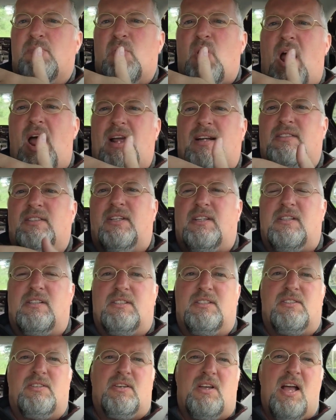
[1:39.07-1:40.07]
practical.
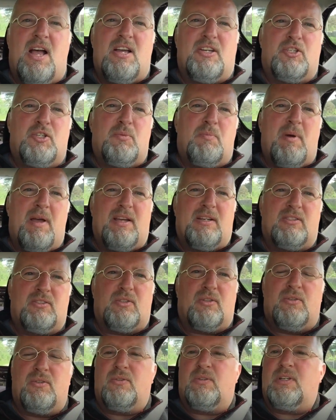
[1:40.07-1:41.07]
It's a hatchback,
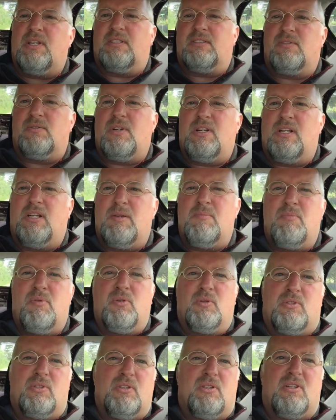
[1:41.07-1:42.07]
so you can really
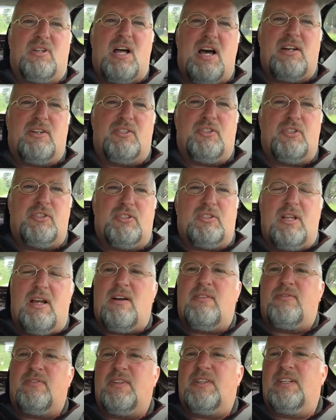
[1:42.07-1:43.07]
put the large
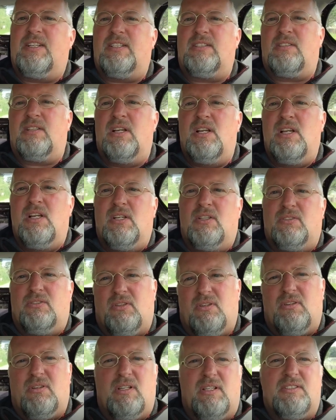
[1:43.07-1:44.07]
stuff in it.
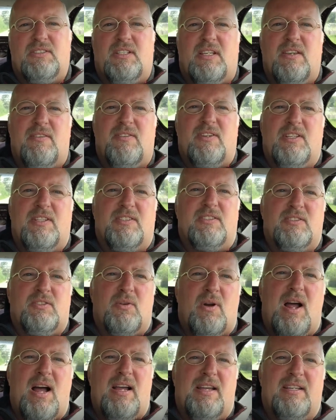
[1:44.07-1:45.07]
So let's give it a
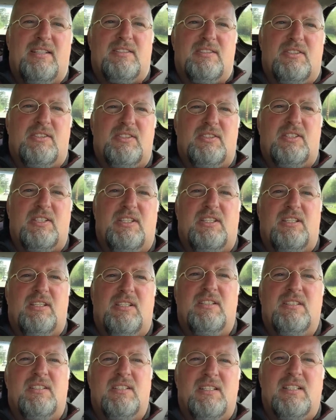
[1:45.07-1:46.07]
try and see
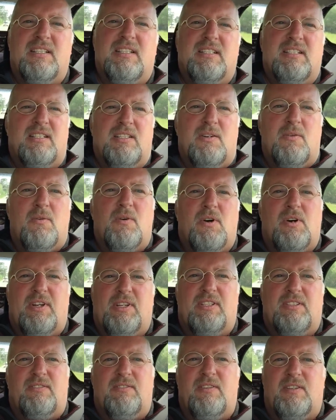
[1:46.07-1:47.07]
what
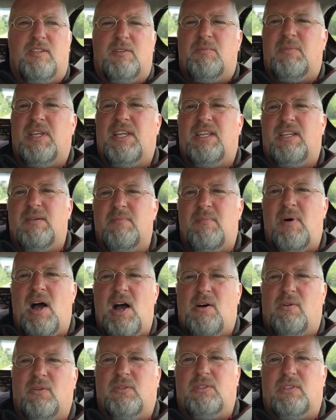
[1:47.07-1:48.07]
it will be
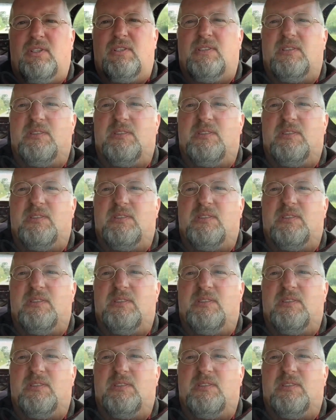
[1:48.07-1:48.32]
about.